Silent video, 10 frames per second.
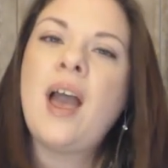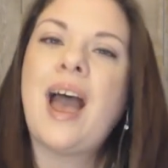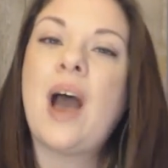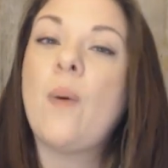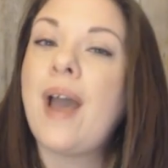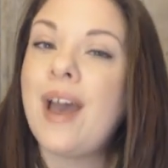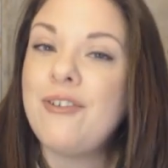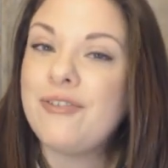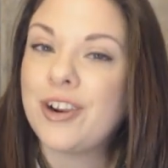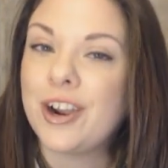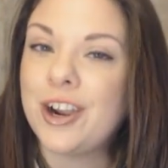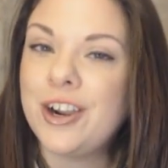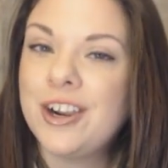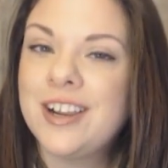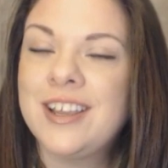
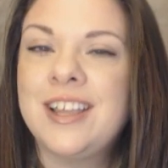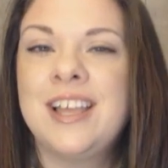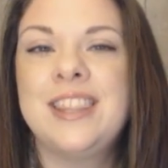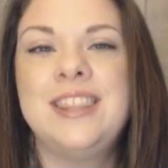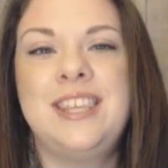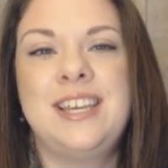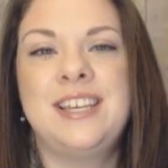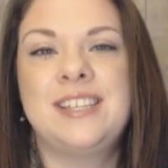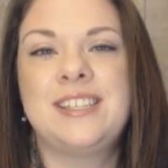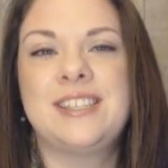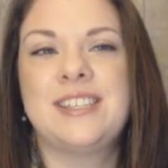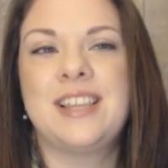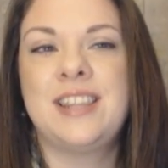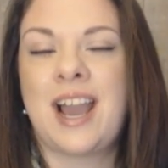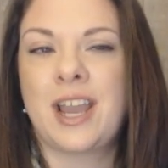However, this
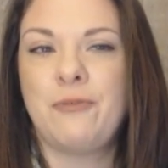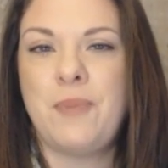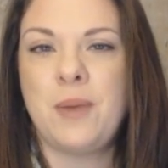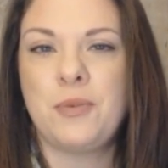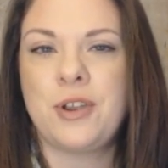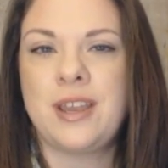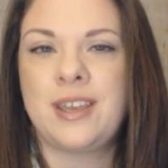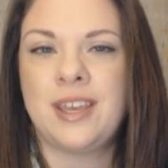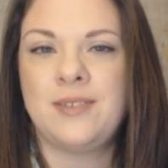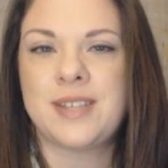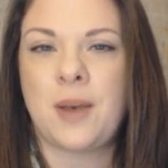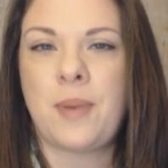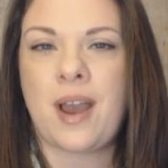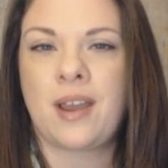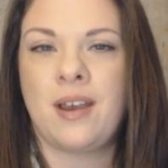lack of memory gives
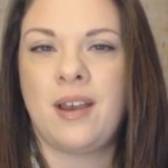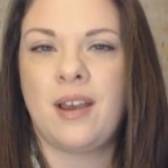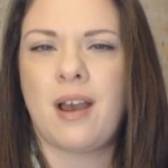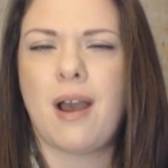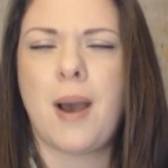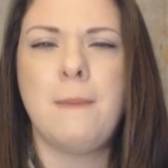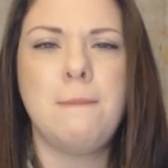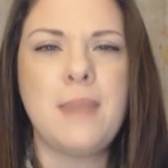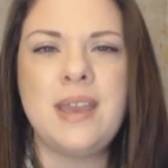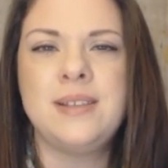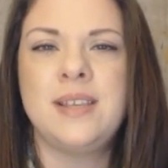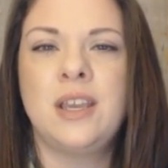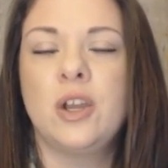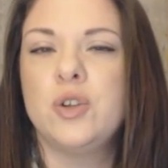alpaca amazing